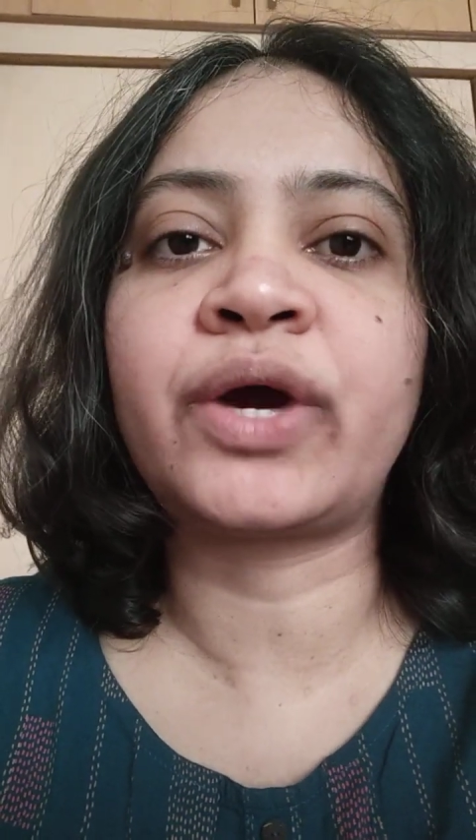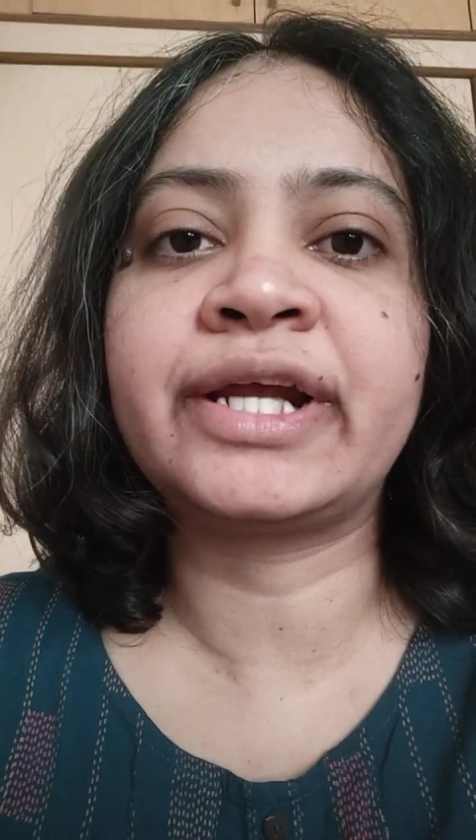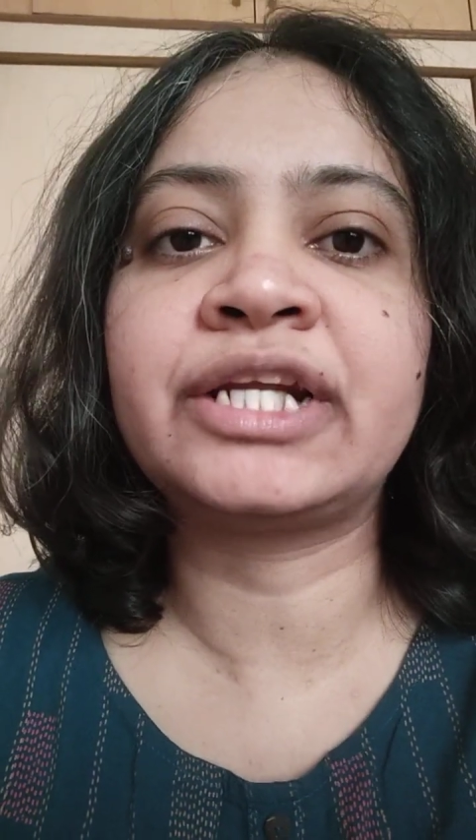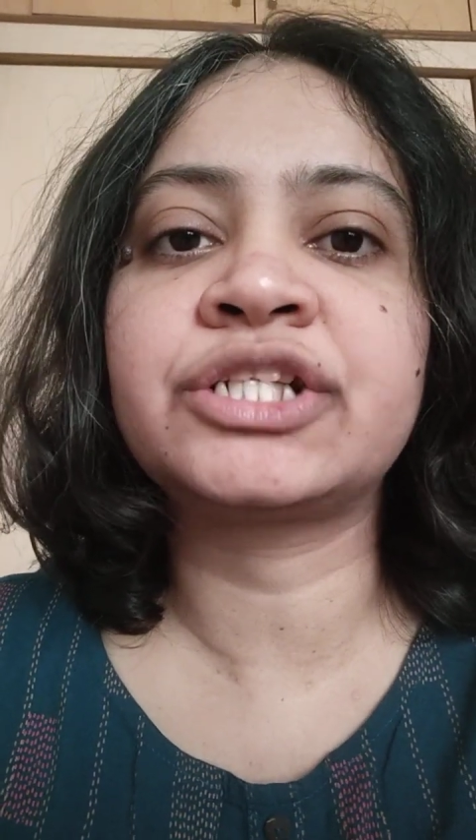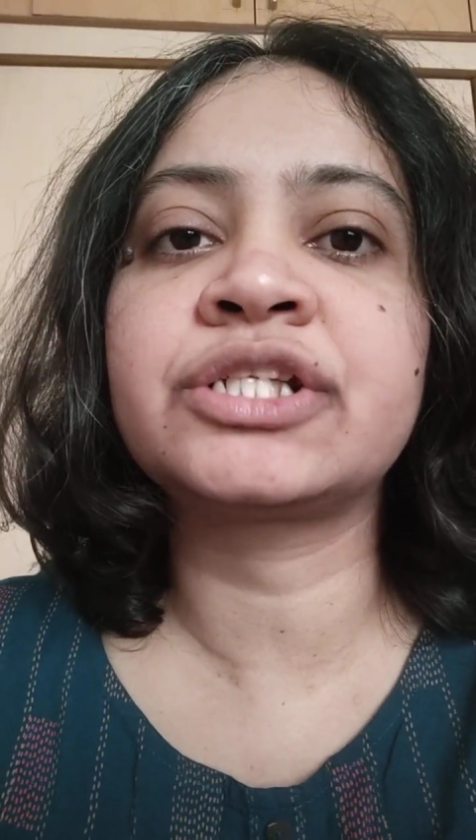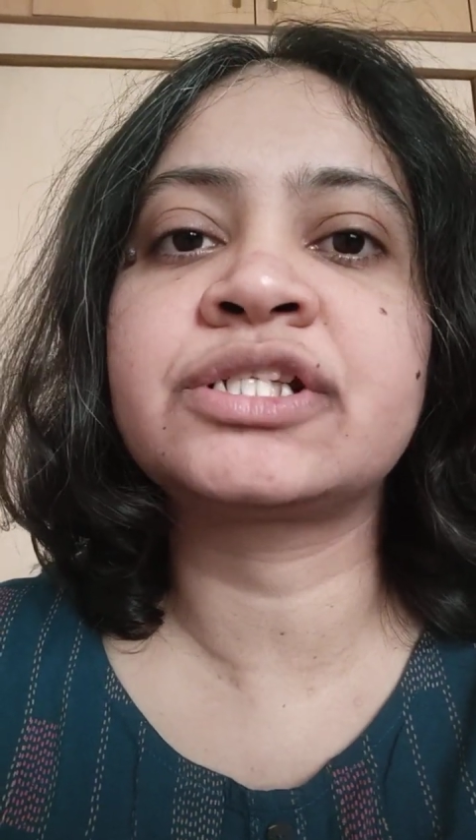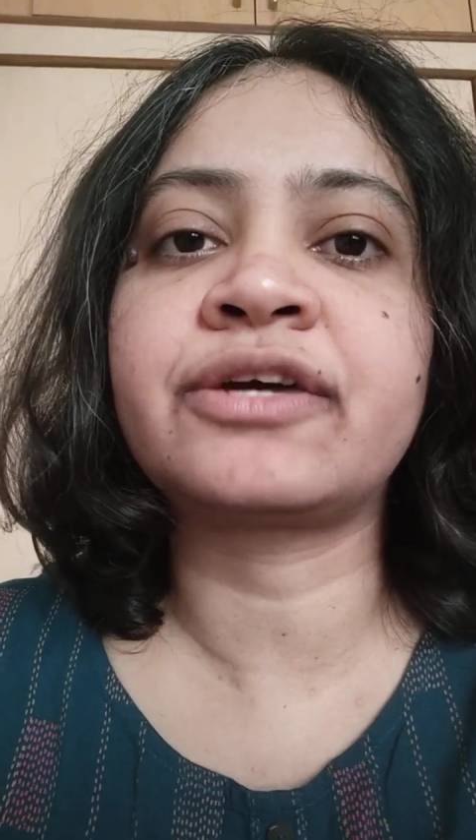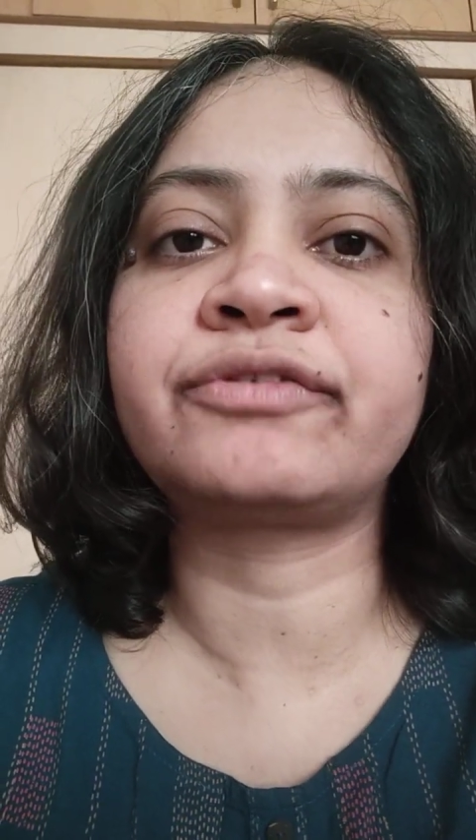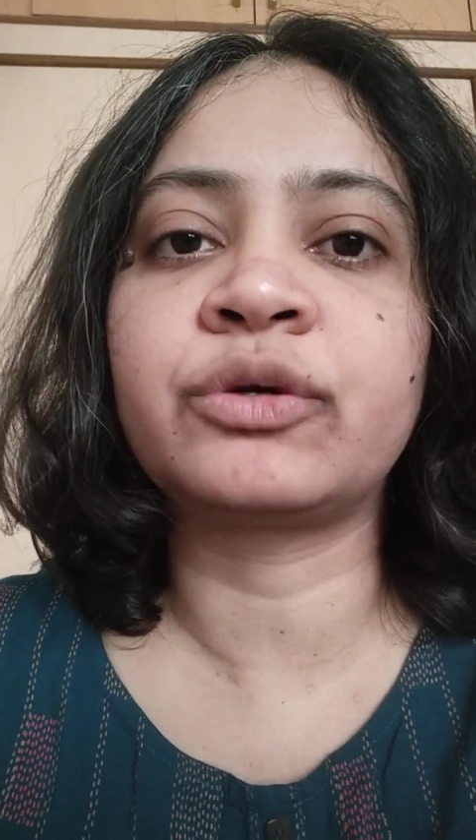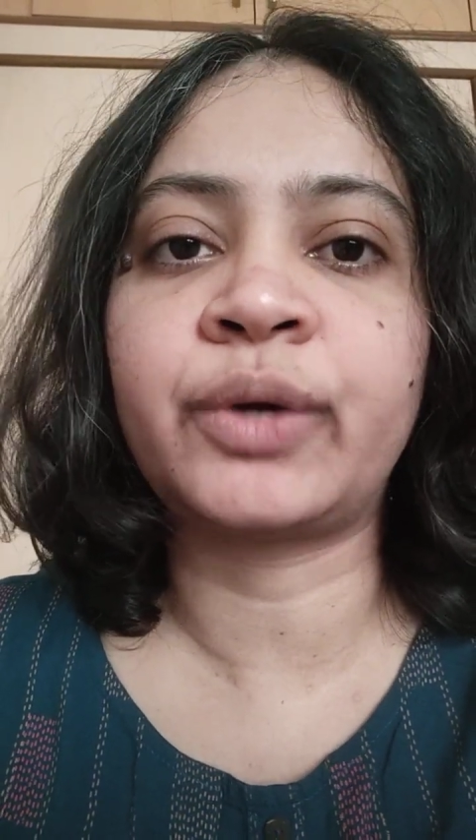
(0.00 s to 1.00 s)
violations
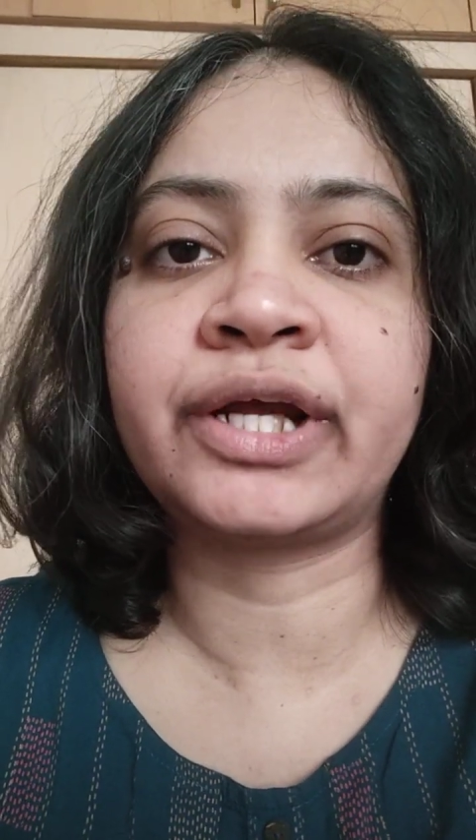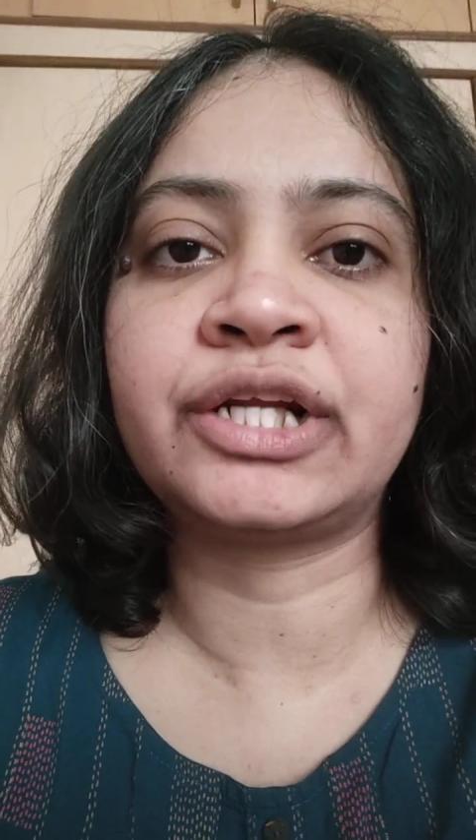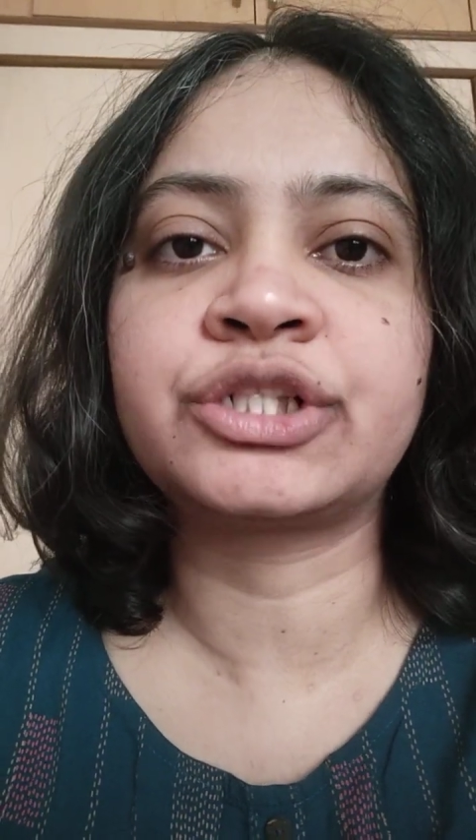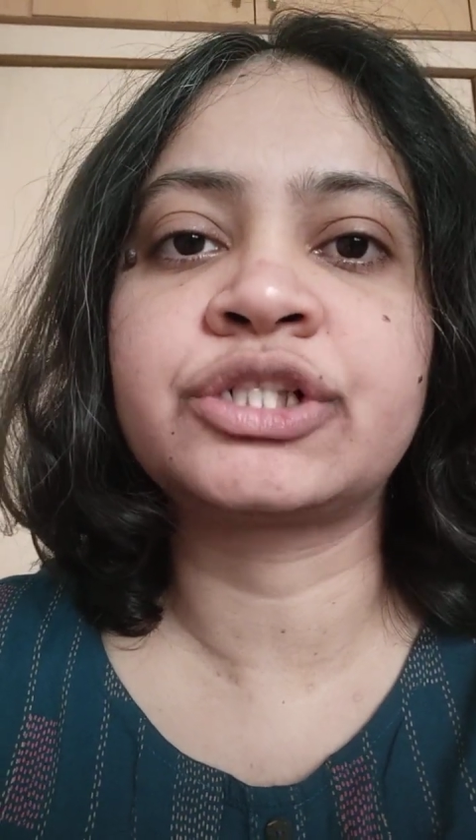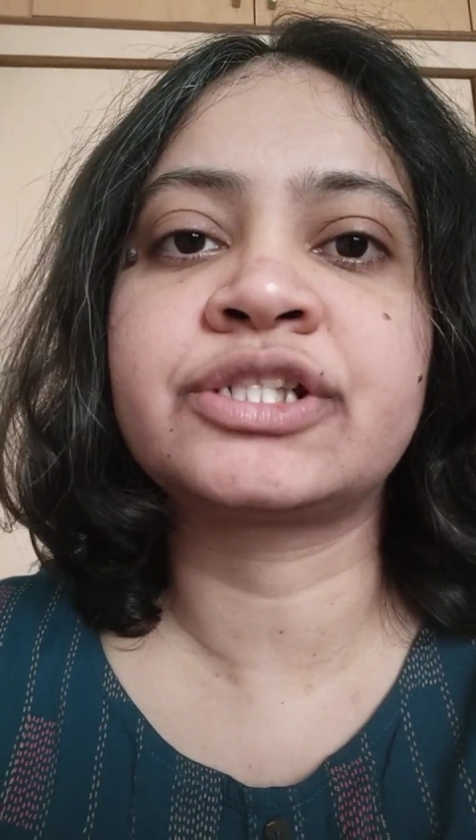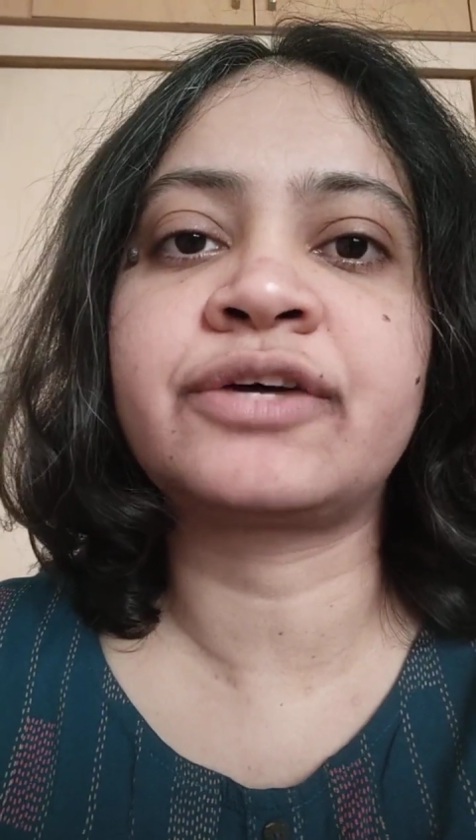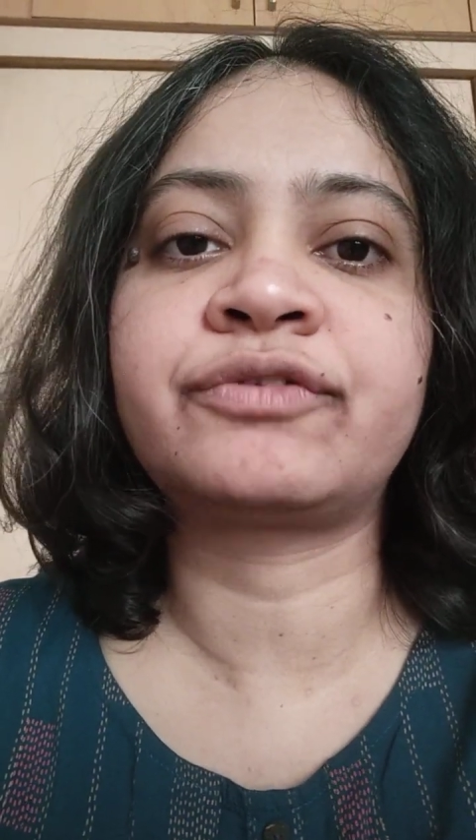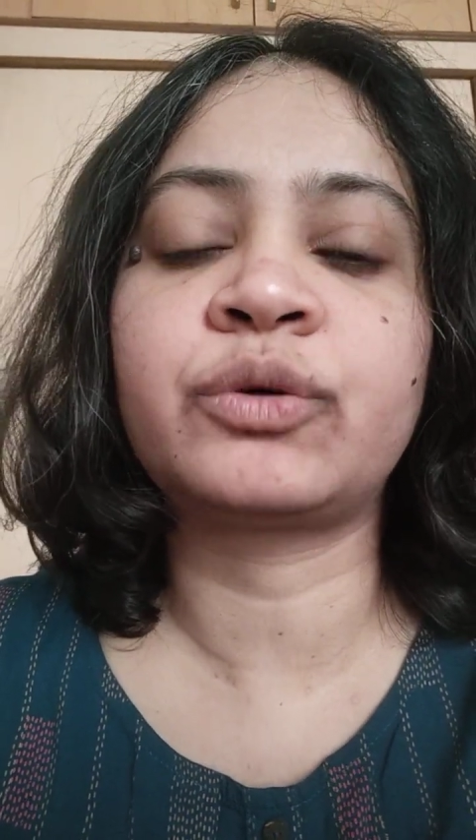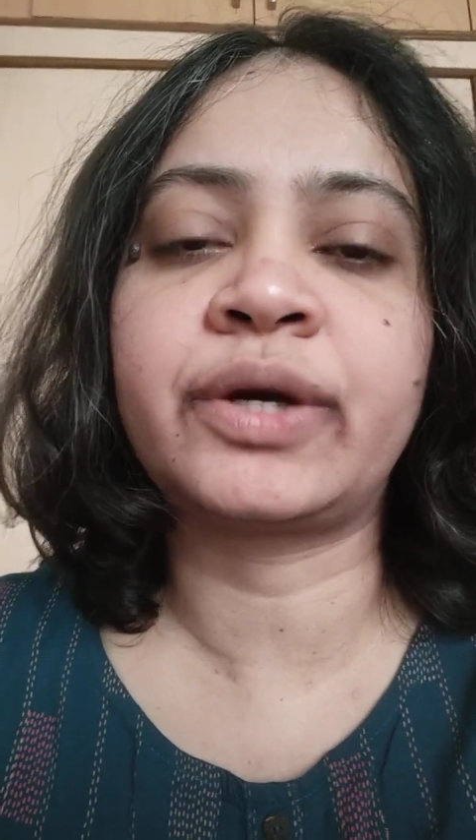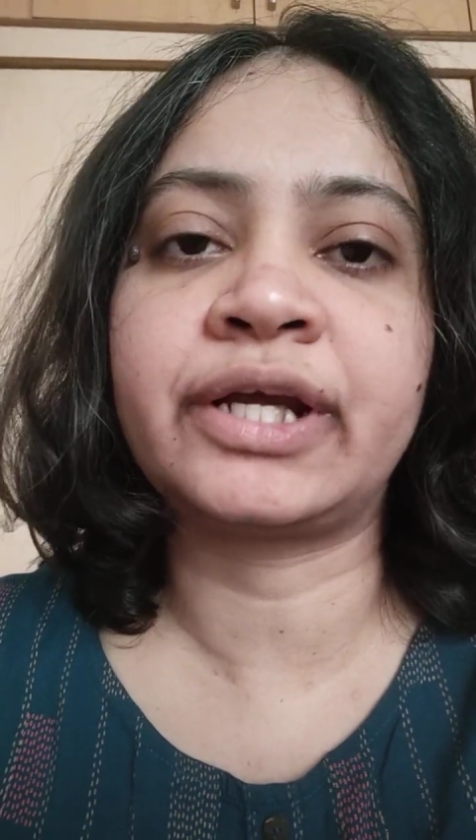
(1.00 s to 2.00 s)
after violations
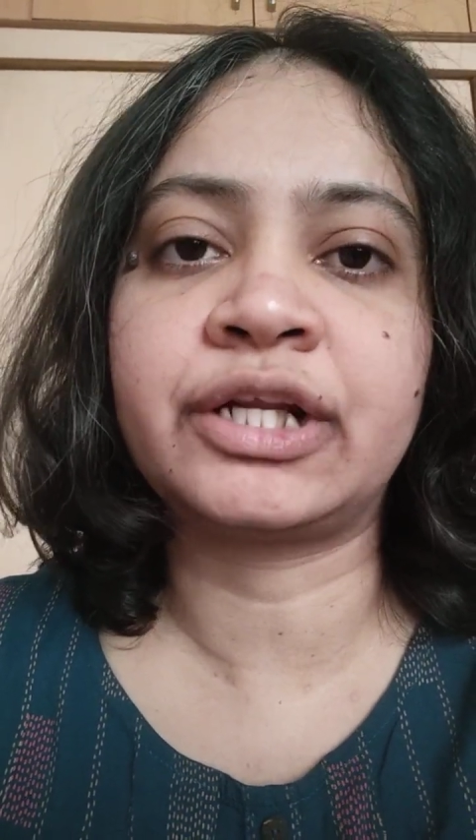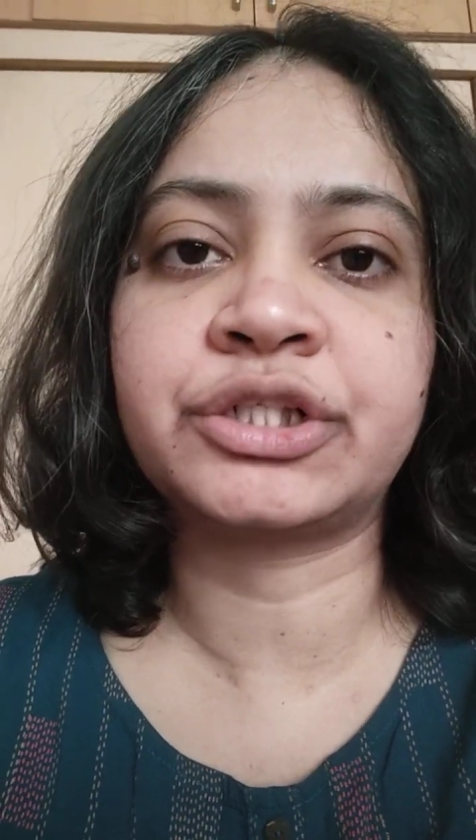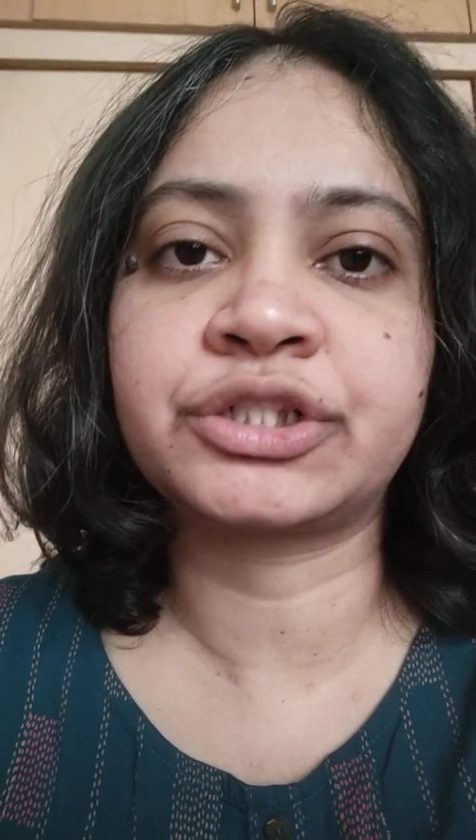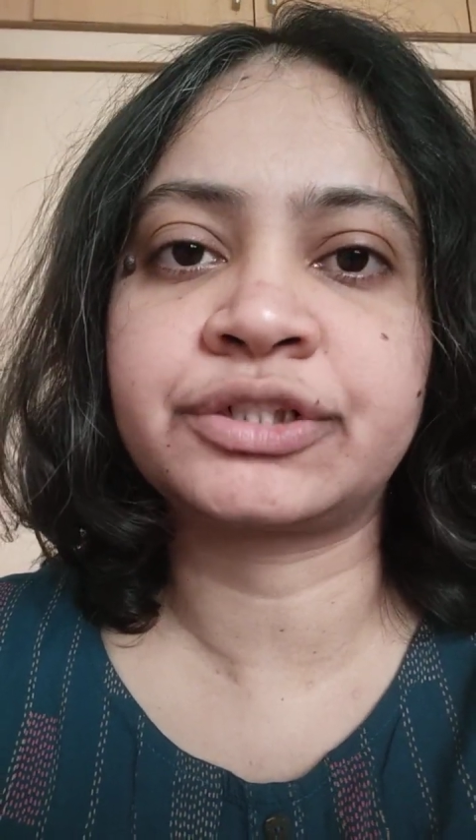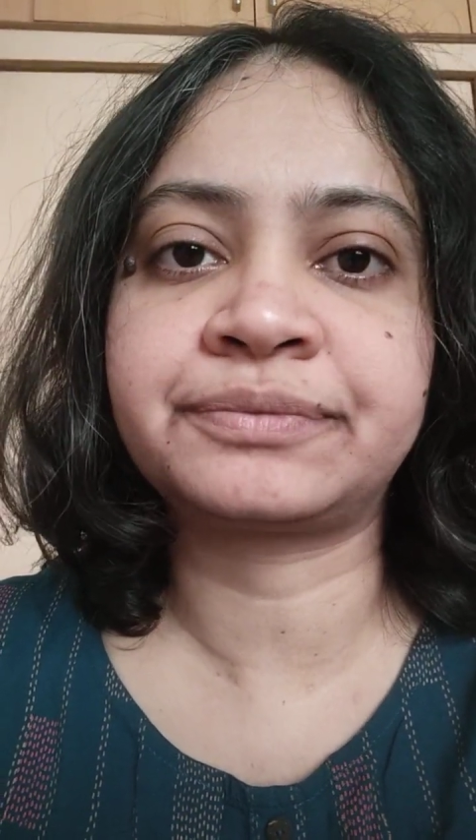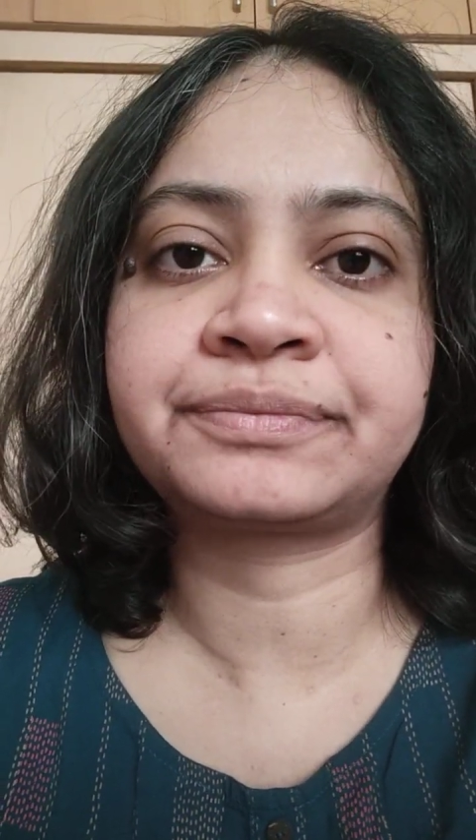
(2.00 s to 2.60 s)
after violation.